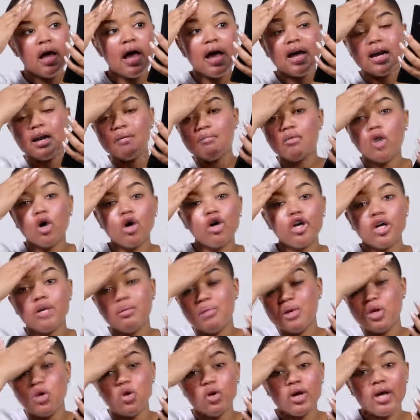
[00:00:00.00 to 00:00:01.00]
And I'm not going to
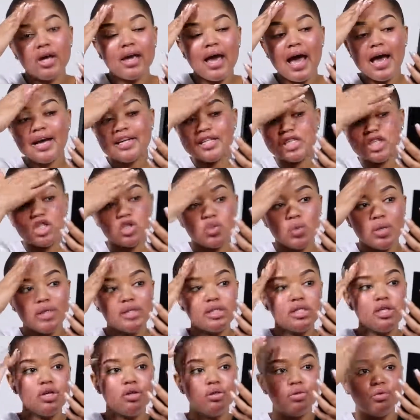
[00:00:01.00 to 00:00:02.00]
be looking as
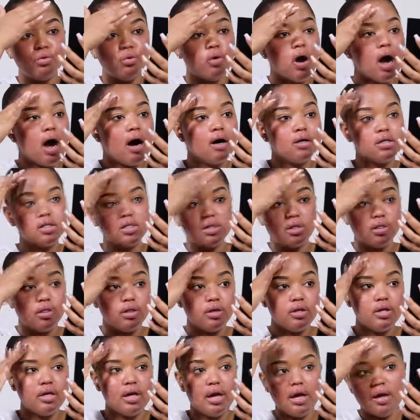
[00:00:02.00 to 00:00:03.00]
sweaty throughout the
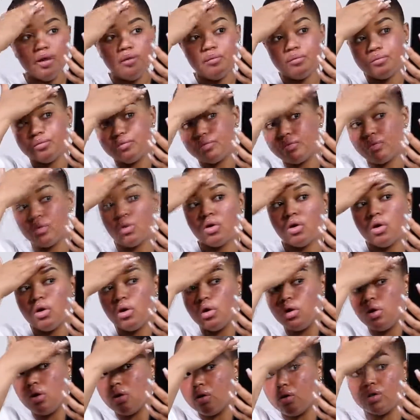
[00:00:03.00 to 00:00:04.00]
day.
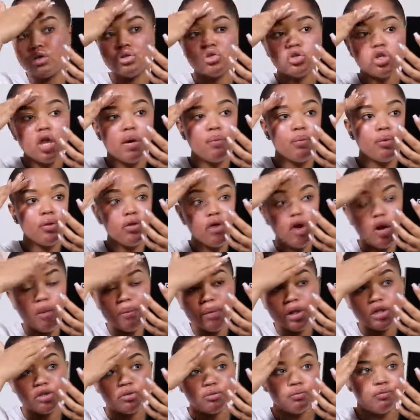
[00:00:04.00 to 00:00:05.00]
So I put that on
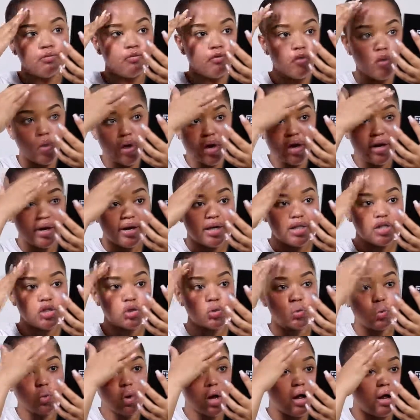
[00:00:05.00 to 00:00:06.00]
my forehead as
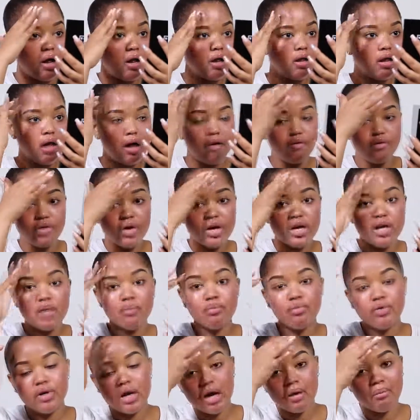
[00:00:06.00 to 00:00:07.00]
well. I've already
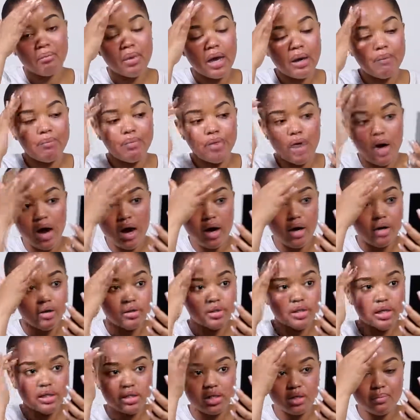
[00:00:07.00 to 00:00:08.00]
done my
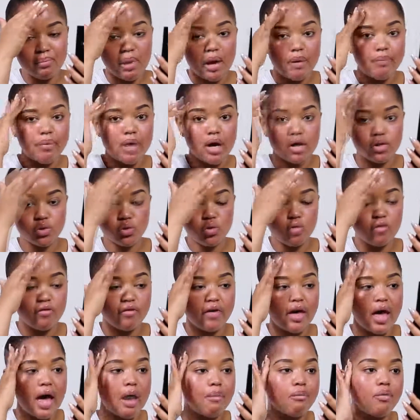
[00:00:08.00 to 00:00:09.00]
brows. I did my brows off
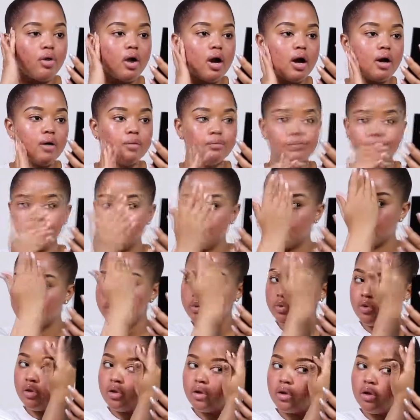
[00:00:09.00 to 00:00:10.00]
camera
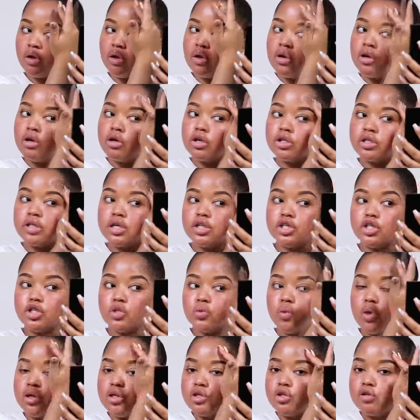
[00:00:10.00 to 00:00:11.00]
because I just
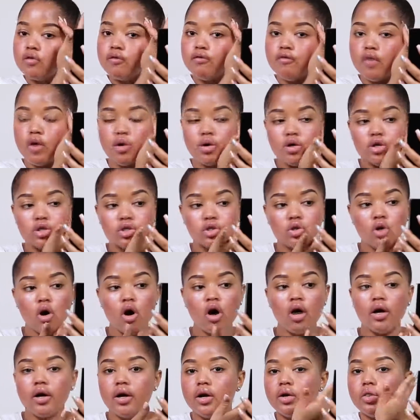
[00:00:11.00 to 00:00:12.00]
wanted to focus
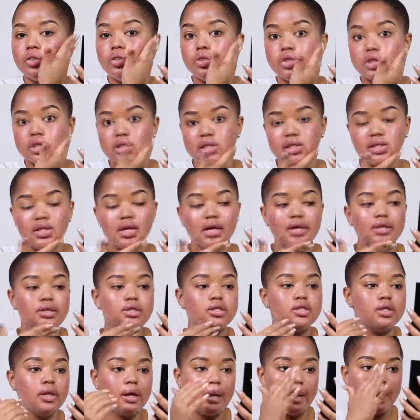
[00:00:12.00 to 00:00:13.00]
on the skin
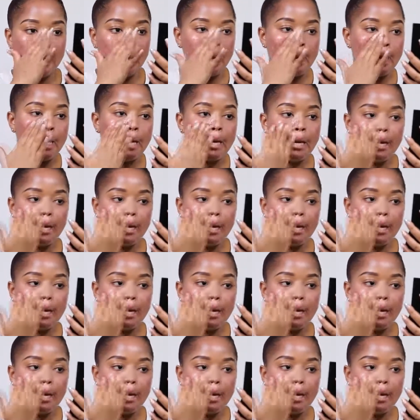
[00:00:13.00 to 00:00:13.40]
today.